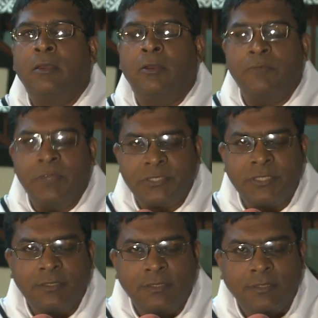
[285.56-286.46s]
Our
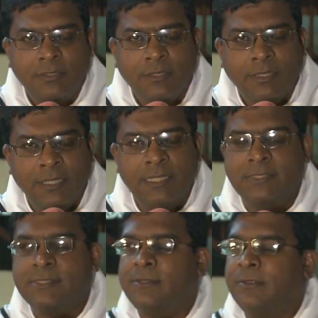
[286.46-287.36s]
mission
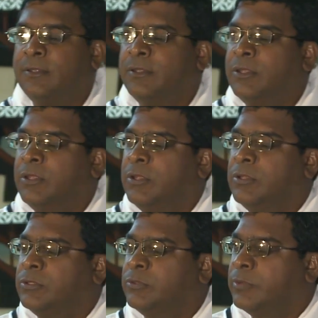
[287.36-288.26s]
is
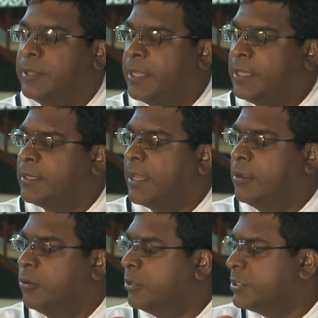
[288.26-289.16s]
to create a
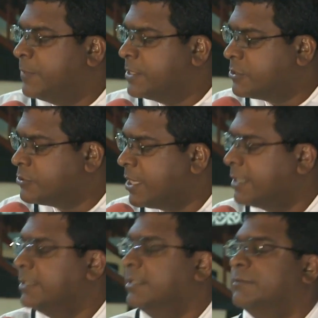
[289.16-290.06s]
knowledge-based
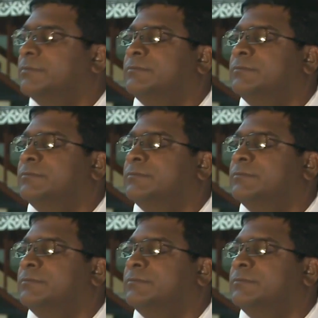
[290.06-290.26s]
society.